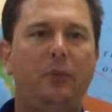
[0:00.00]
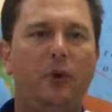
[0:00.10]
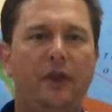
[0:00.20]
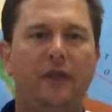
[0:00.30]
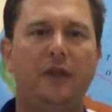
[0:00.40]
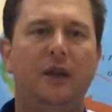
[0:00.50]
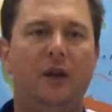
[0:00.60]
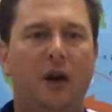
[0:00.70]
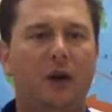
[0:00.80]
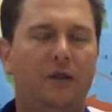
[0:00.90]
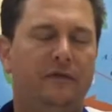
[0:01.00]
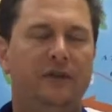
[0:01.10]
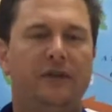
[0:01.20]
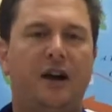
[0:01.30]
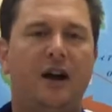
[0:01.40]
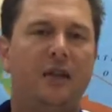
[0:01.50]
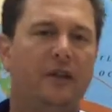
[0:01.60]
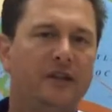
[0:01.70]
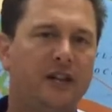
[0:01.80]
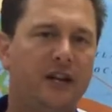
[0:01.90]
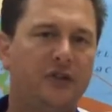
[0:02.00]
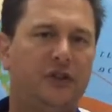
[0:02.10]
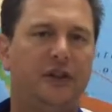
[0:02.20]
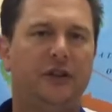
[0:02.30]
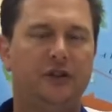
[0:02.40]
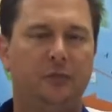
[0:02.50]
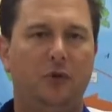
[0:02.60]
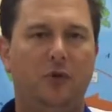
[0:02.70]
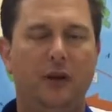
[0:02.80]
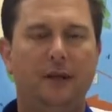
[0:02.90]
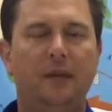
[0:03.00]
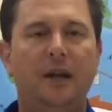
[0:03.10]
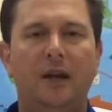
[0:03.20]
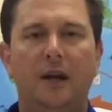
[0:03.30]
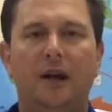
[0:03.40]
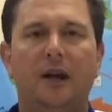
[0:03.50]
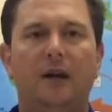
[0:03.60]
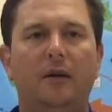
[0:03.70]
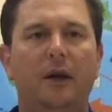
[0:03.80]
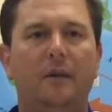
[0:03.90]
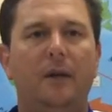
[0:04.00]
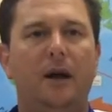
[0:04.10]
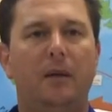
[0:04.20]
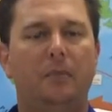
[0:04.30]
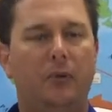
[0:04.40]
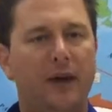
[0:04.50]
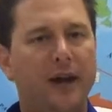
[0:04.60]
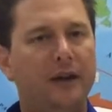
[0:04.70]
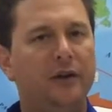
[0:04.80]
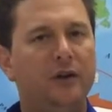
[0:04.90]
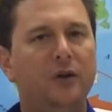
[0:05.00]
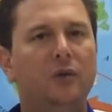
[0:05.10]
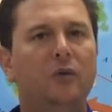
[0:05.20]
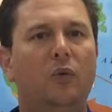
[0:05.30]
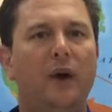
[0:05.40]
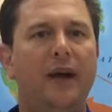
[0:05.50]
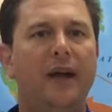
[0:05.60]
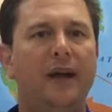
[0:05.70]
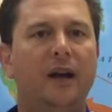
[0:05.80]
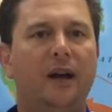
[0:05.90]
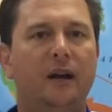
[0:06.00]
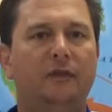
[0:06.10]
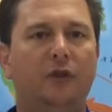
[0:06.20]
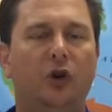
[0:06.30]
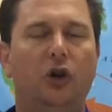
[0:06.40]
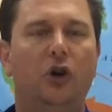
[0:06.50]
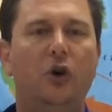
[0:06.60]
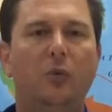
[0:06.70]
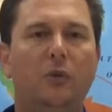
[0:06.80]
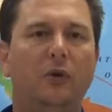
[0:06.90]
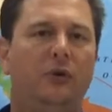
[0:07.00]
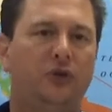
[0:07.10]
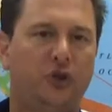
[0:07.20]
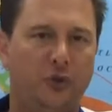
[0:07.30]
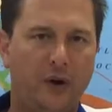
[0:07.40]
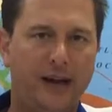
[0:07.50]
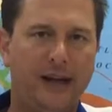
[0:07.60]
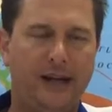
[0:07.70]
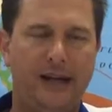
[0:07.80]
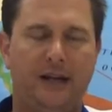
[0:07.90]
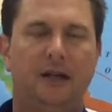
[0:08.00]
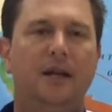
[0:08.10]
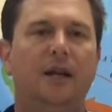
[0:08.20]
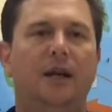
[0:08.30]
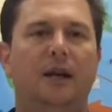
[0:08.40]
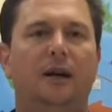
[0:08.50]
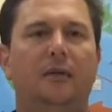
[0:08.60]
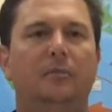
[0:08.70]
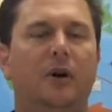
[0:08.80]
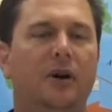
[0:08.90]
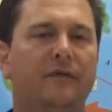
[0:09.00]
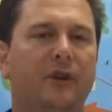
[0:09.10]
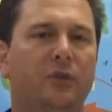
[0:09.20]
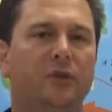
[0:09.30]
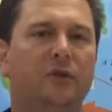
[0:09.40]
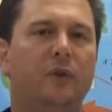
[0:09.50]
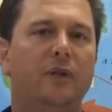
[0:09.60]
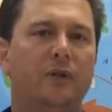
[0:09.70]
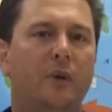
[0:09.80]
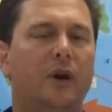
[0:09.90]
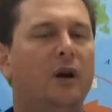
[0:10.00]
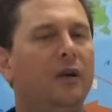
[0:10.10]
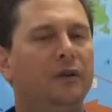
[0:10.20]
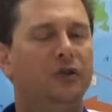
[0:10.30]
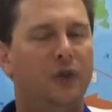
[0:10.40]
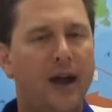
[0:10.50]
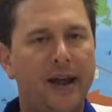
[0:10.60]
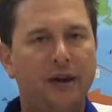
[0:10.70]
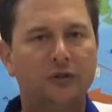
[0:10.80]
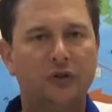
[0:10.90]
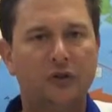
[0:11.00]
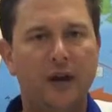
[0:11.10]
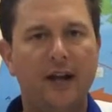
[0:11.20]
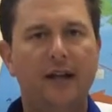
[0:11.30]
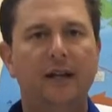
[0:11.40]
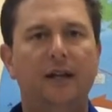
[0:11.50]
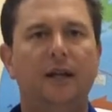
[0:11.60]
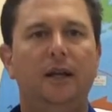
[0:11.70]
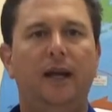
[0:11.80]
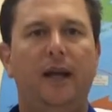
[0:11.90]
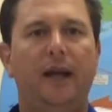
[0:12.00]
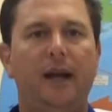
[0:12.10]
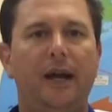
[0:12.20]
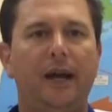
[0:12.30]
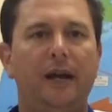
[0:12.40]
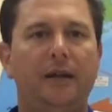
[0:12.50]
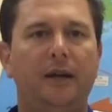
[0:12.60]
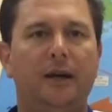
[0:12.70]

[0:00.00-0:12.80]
with all of this colonization and exploring. A brand new way of global trade. Part of it was with what we call the triangle trade, and